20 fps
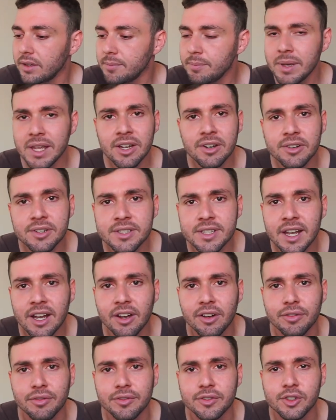be
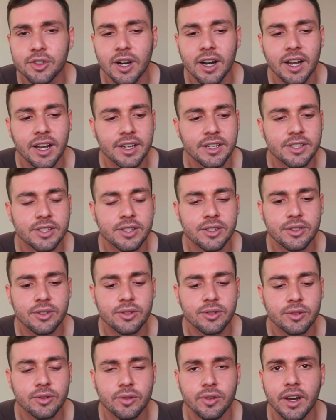yourself. Try
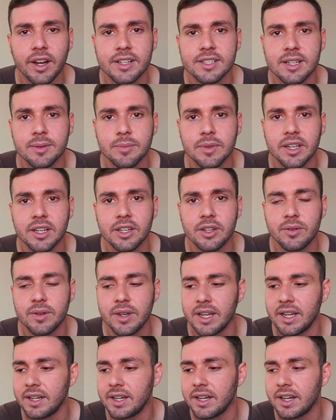to create something
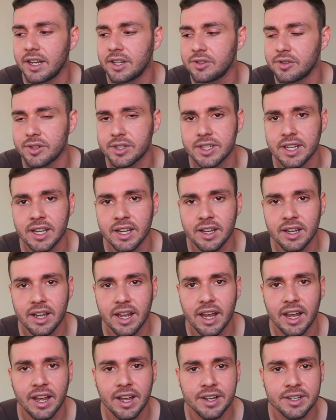unique and interesting
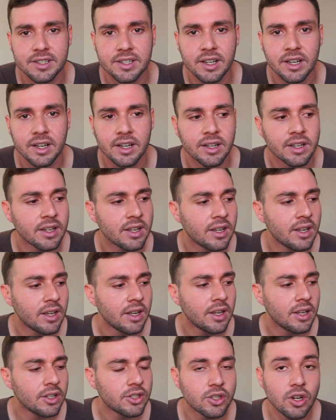and
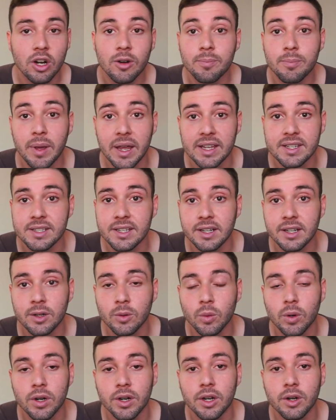start basic
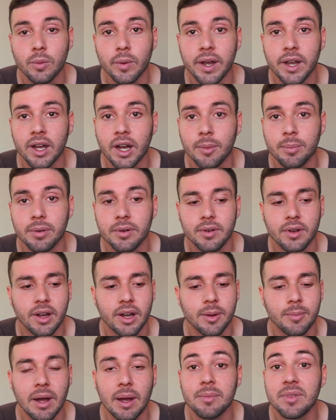and work your way up.
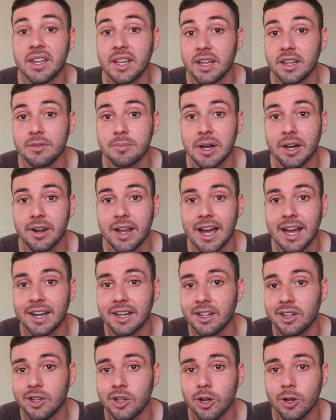I'm thinking about
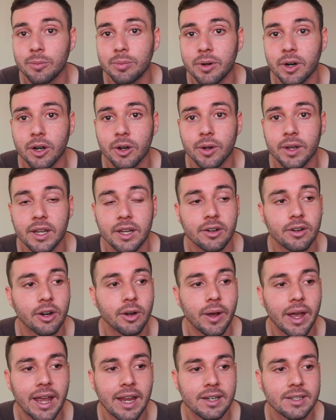adding a GoPro
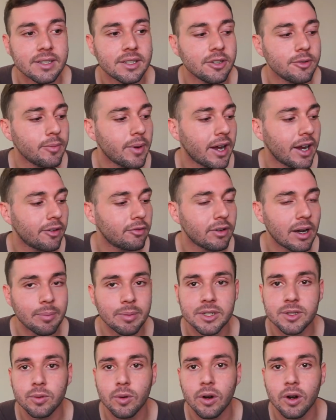Hero 8 to my
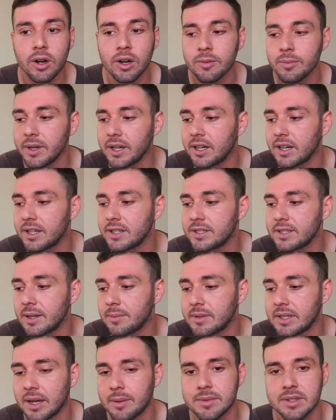repertoire because
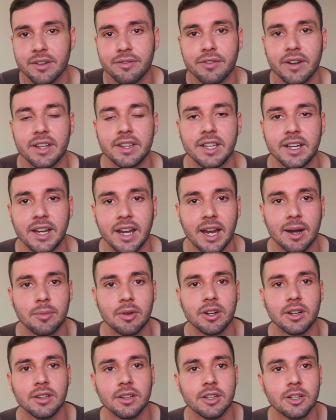sometimes I find the
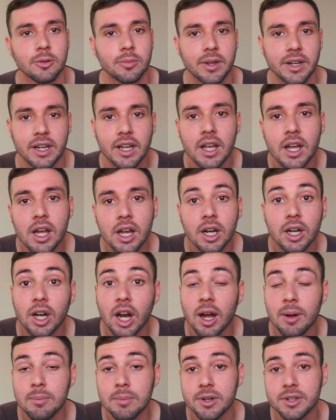camera a little bit
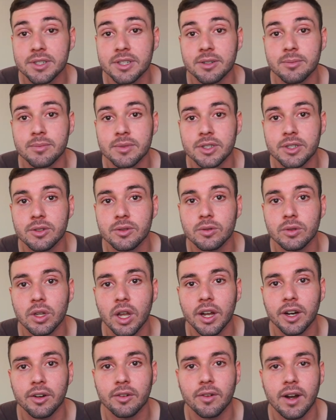cumbersome to
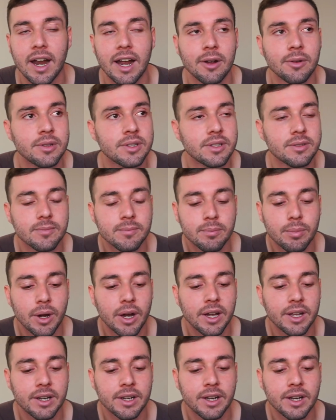lug around,
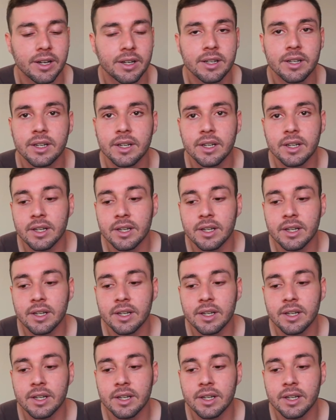but